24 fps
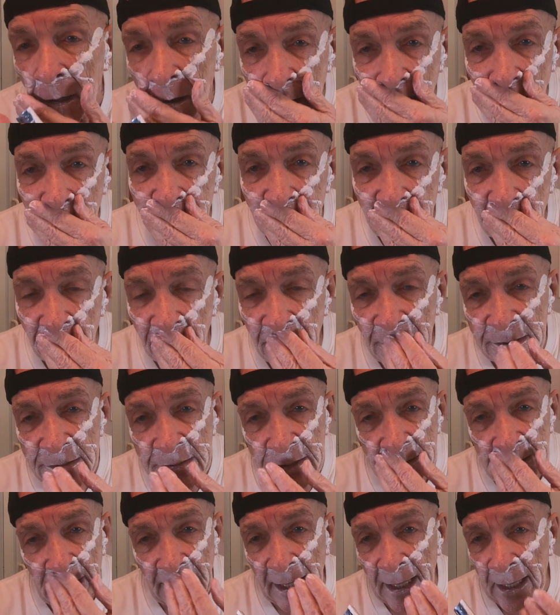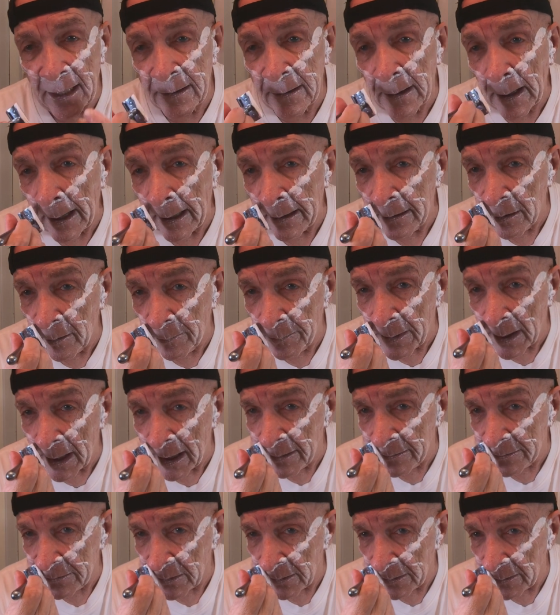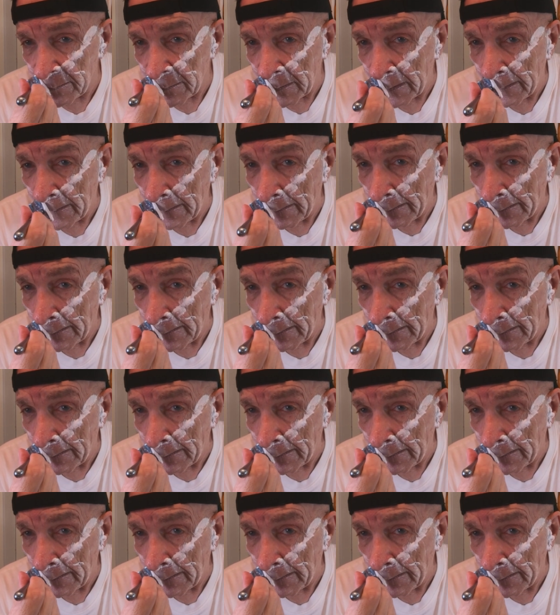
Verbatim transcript: Couple of razors, I had, I had no problems with them.